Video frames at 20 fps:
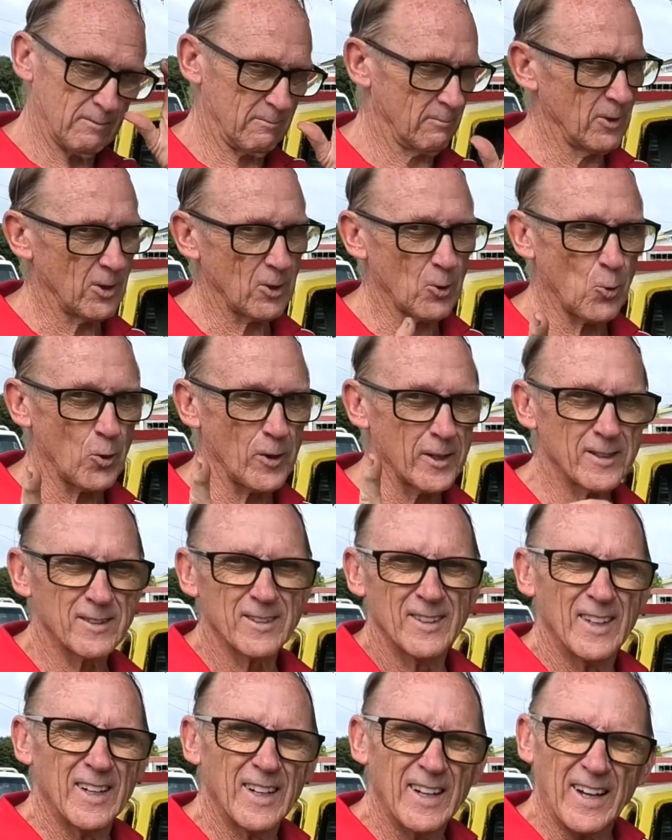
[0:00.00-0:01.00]
not quite,
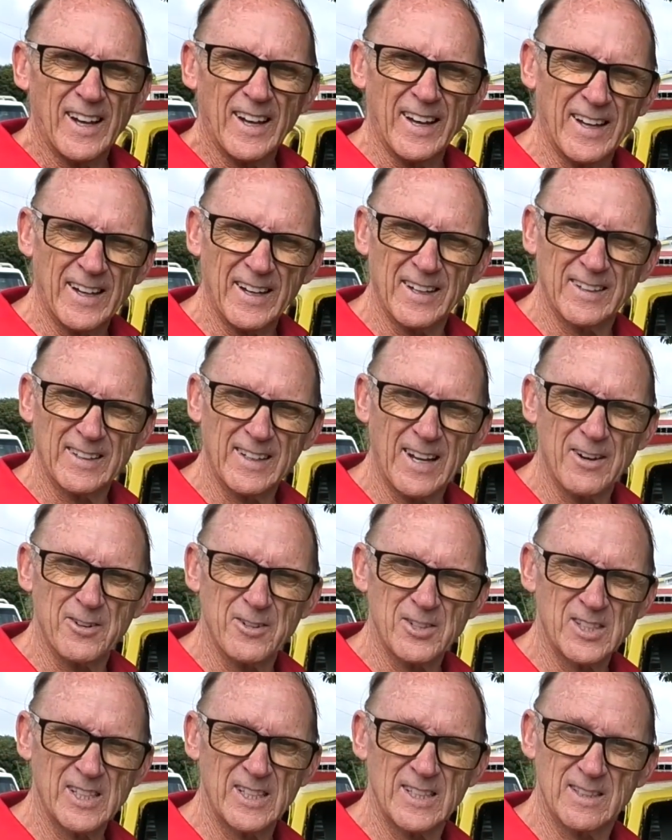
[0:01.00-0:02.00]

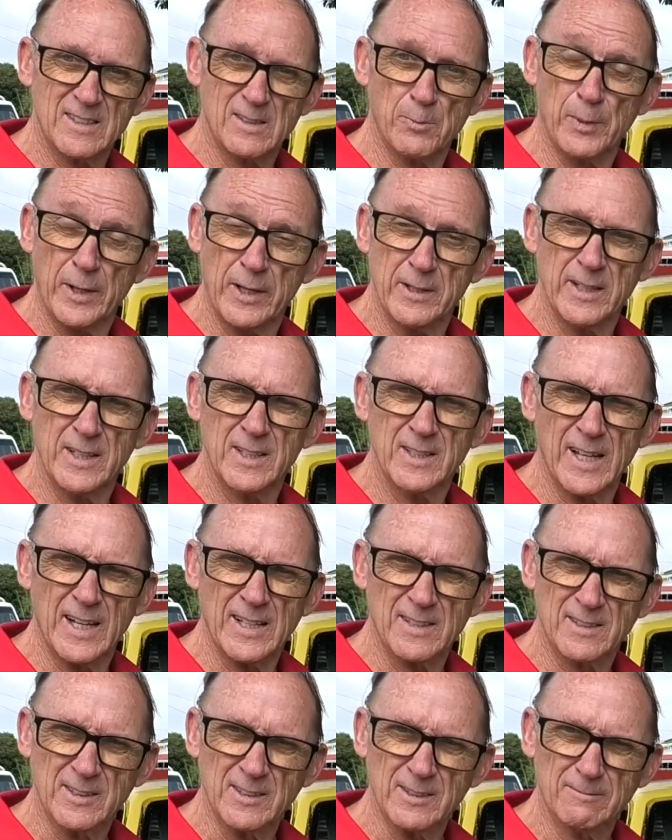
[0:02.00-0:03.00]
guarantee it's a blown head
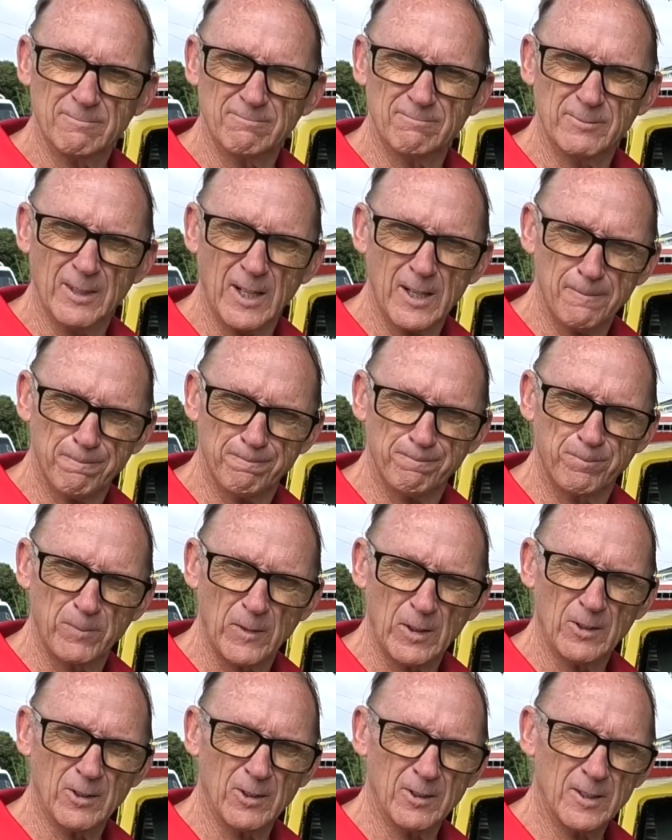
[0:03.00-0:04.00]
gasket. Yeah,
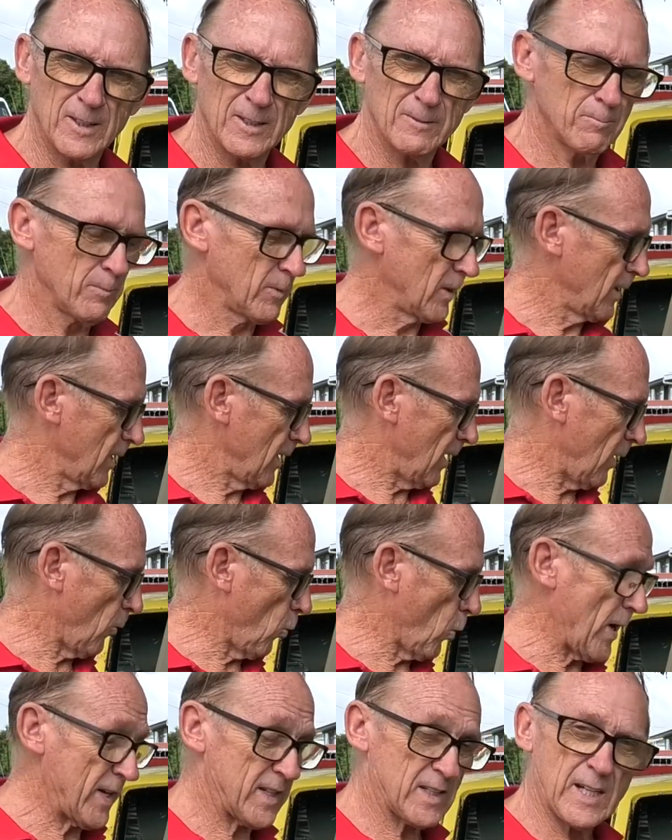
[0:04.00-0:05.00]
all right. A
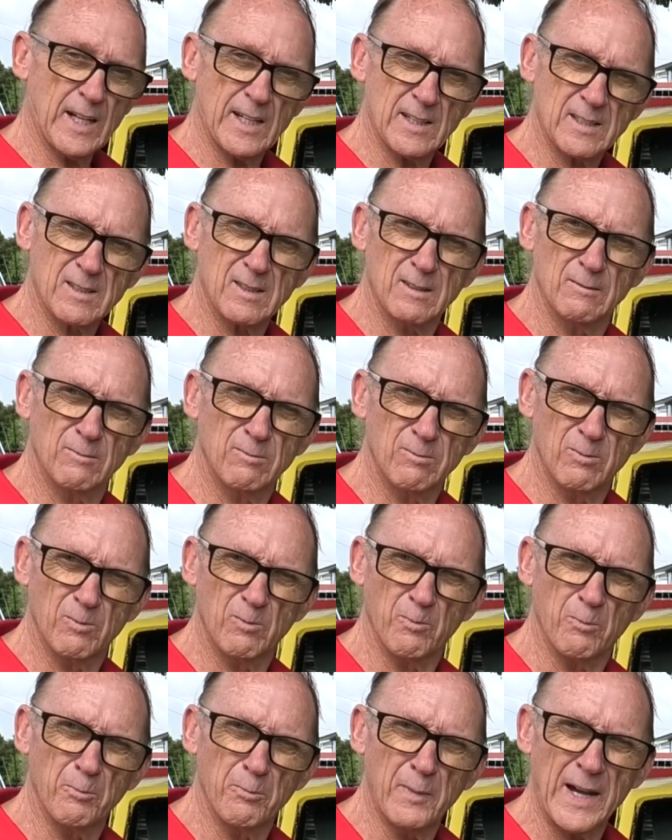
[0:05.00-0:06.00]
wet test
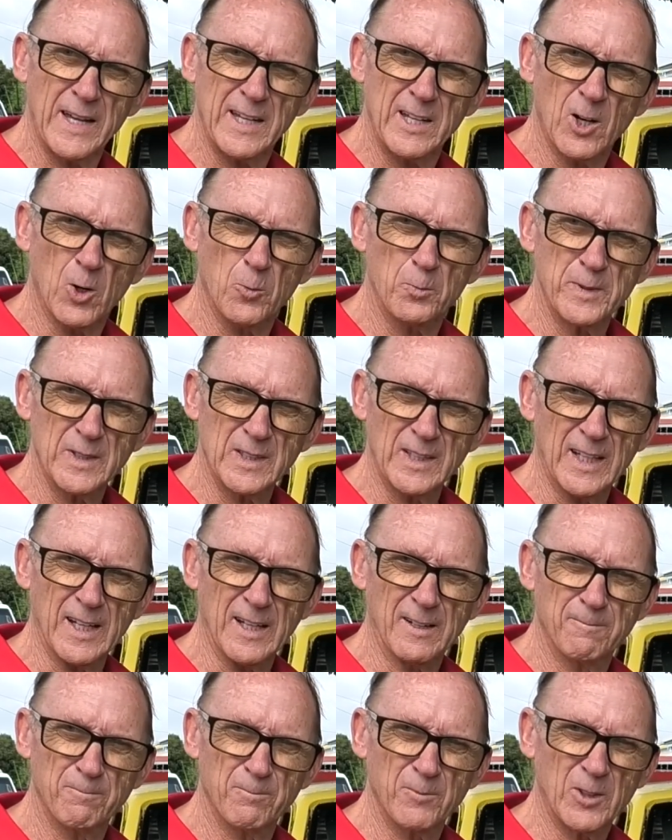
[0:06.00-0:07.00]
may help you
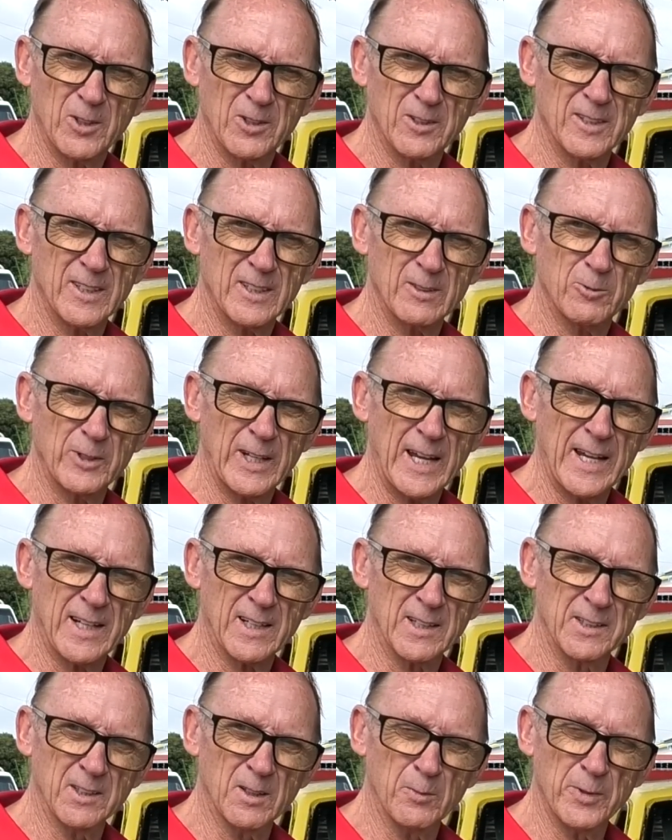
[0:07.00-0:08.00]
there. All right, we add a
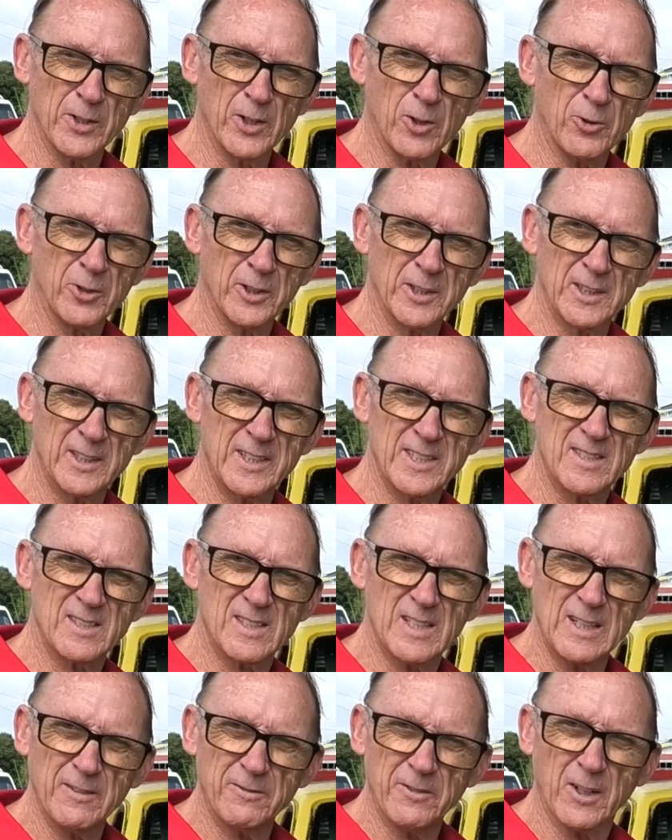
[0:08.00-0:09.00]
little bit of oil in,
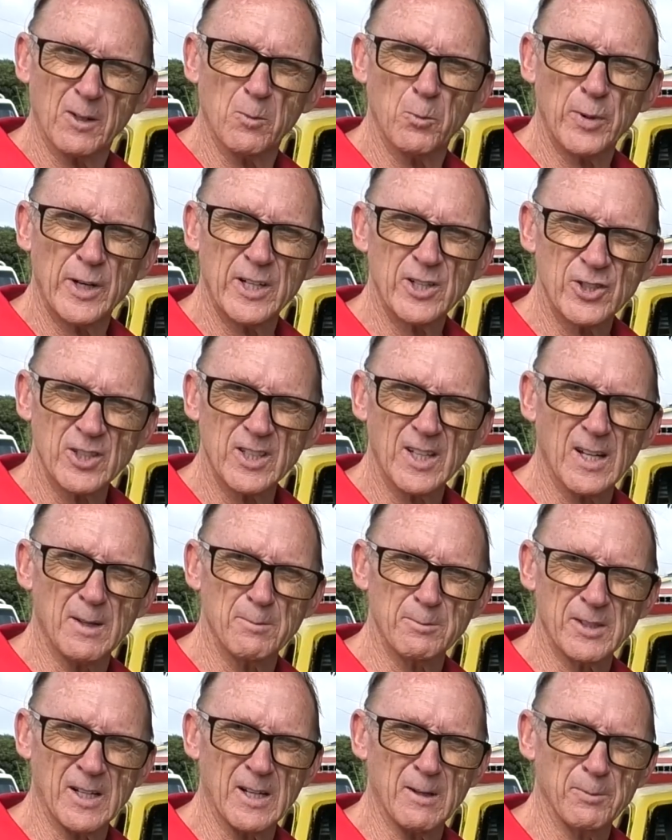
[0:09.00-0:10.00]
see if the compression
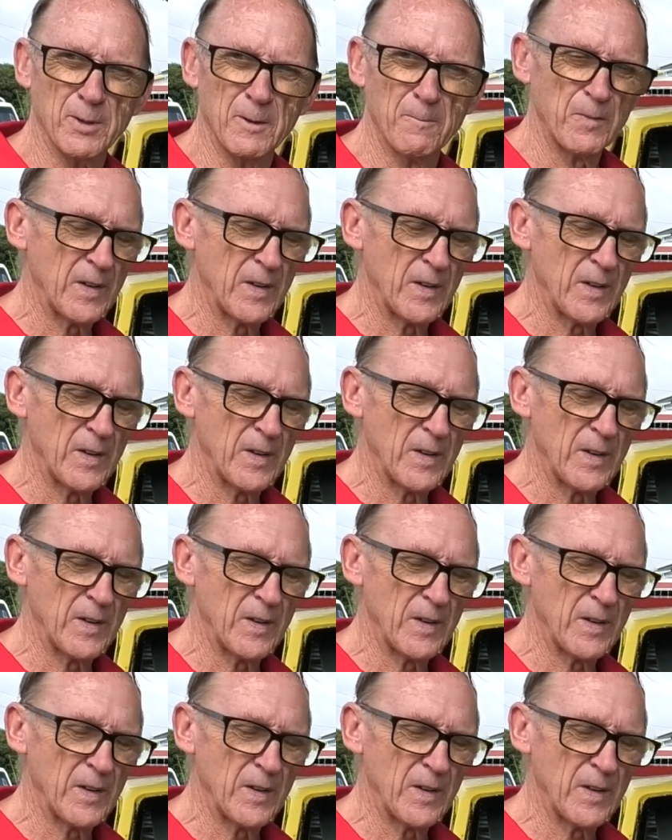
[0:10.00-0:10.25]
comes up.